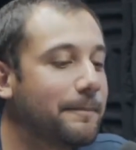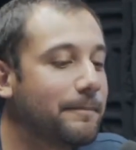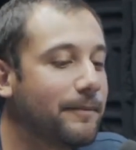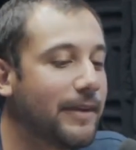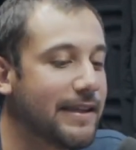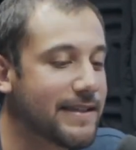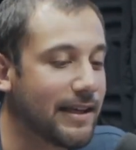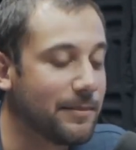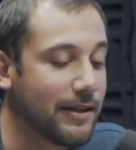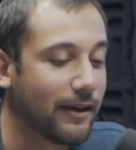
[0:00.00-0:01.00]
he
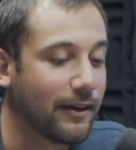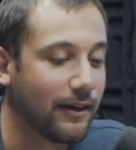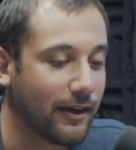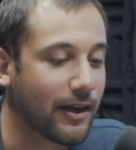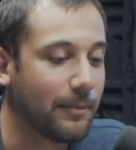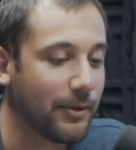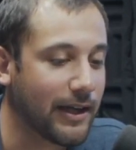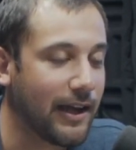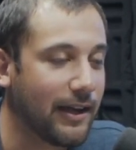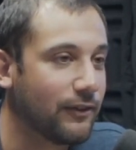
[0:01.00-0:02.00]
said to me on a couple
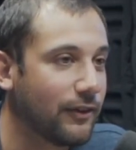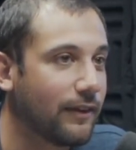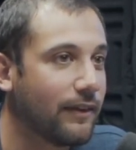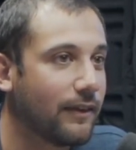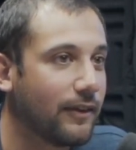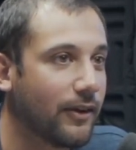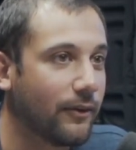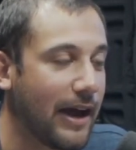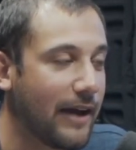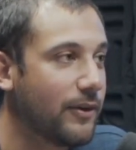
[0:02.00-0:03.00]
occasions,
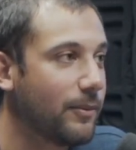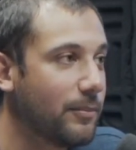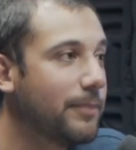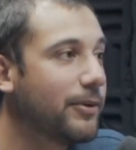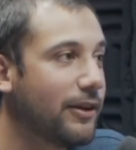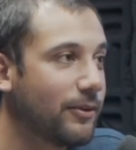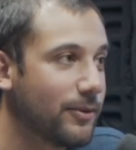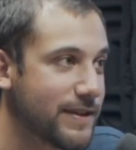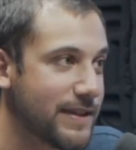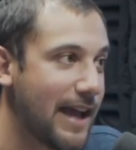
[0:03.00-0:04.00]
Rafi, when people hear the
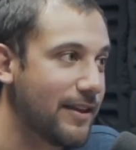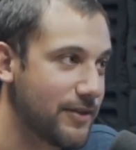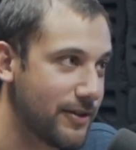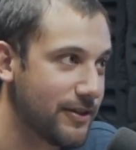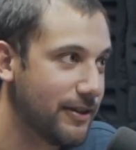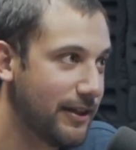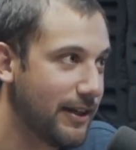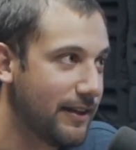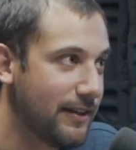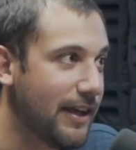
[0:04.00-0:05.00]
word Salazar,
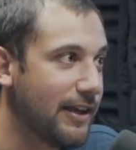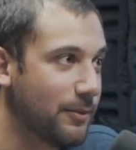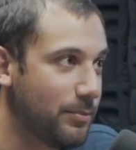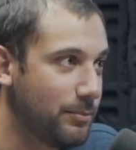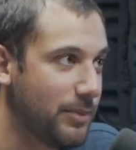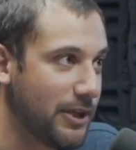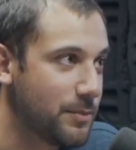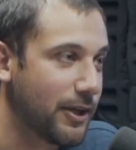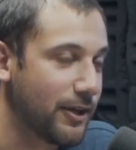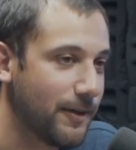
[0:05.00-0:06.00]
they hear
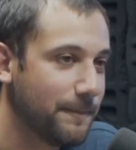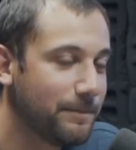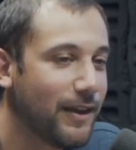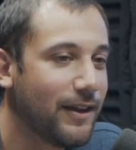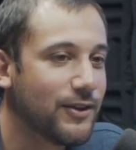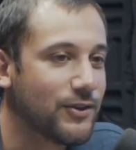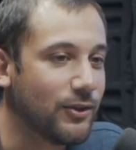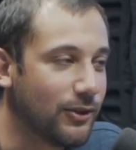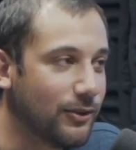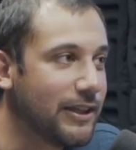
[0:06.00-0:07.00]
peach picker.
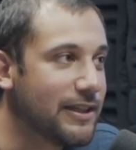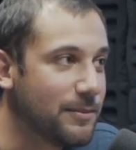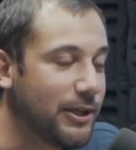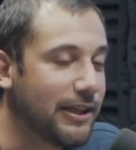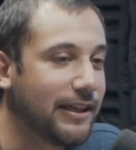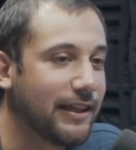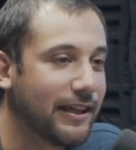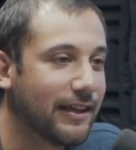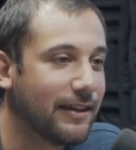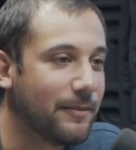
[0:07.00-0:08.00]
So you need to
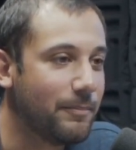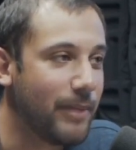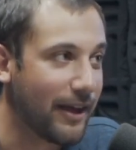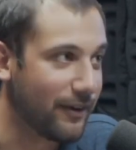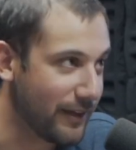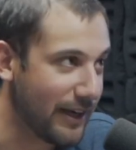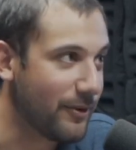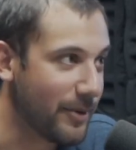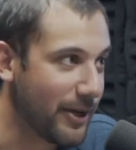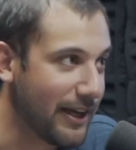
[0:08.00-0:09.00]
be better than
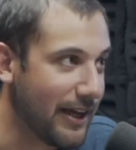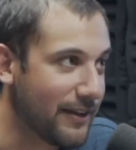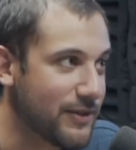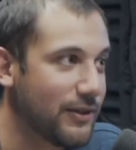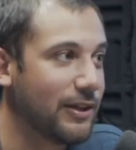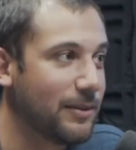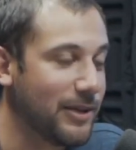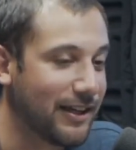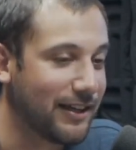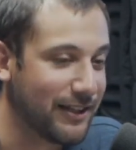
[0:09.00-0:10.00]
everybody else. You need to
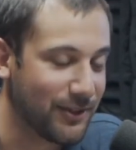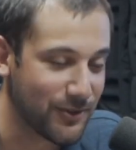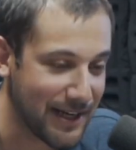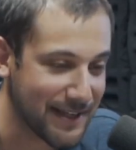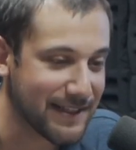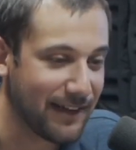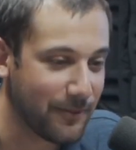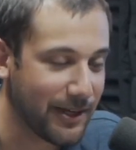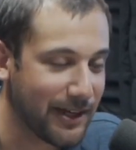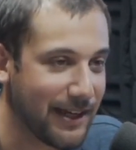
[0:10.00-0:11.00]
be cleaner dressed than
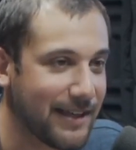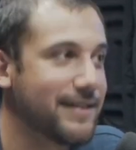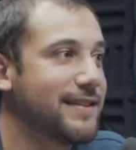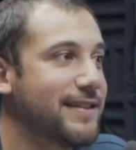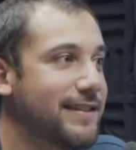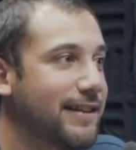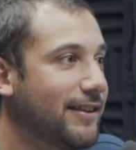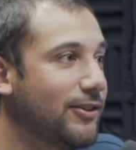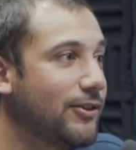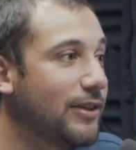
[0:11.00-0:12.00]
everybody else.
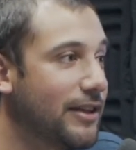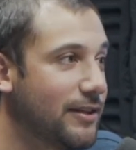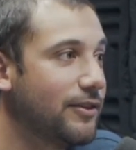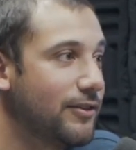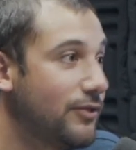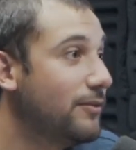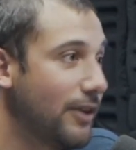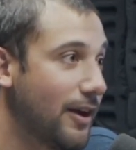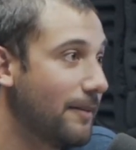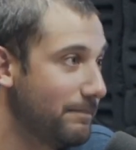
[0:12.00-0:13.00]
You need
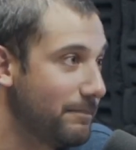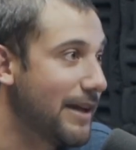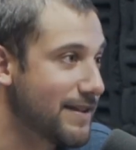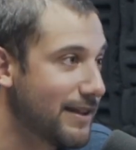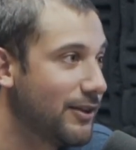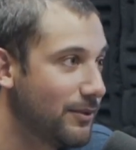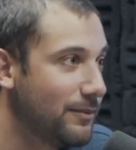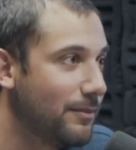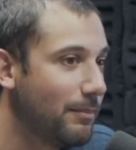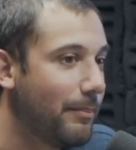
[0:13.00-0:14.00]
to, basically
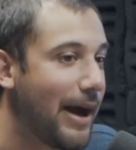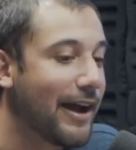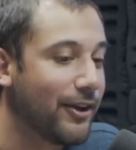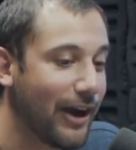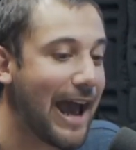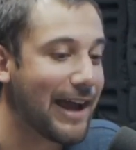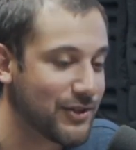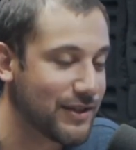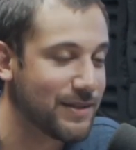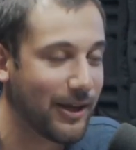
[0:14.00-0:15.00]
by your
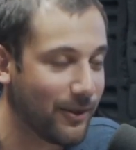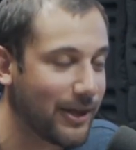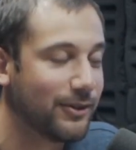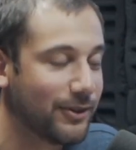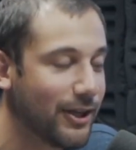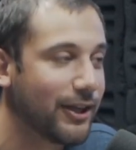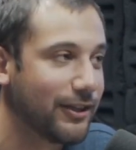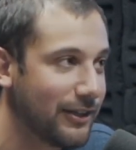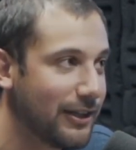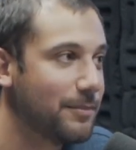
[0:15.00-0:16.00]
actions and by the way you
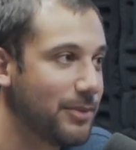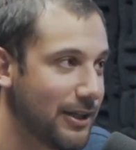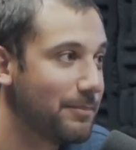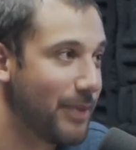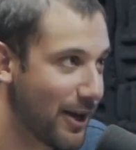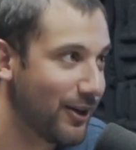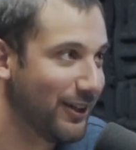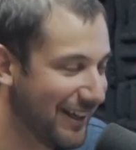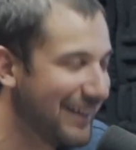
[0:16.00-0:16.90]
look, you need to be better.